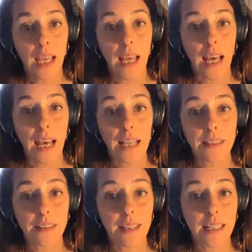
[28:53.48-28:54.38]

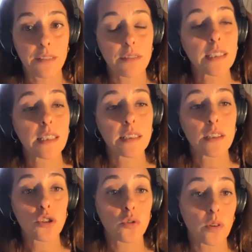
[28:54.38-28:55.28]
And they can return
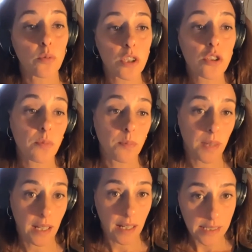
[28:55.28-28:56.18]
us to a wisdom
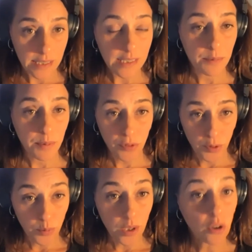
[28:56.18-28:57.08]
that, as I said before,
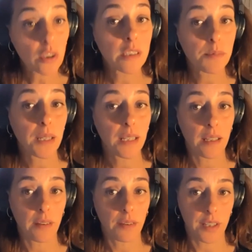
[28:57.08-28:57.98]
we all
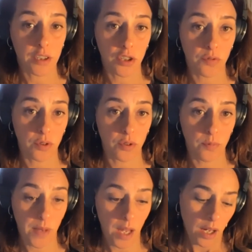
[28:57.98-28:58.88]
deeply thirst for.
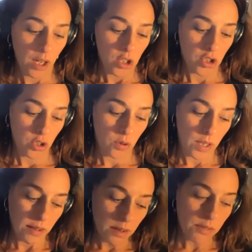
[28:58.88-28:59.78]
So
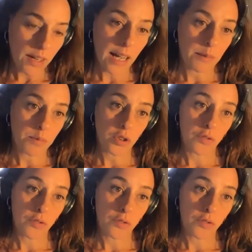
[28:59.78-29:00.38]
in the realms of